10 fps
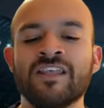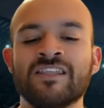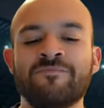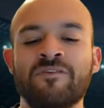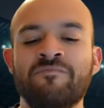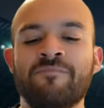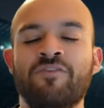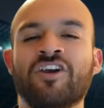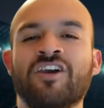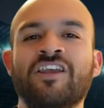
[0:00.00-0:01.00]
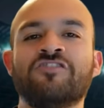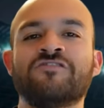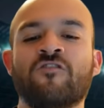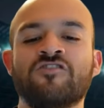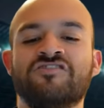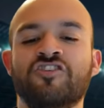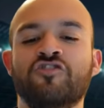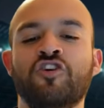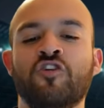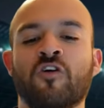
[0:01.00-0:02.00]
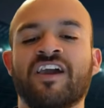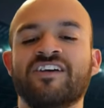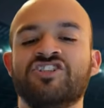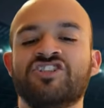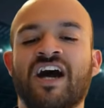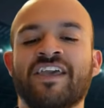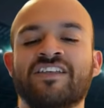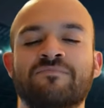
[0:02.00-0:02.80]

Tampa Bay Buccaneers versus the New York Giants.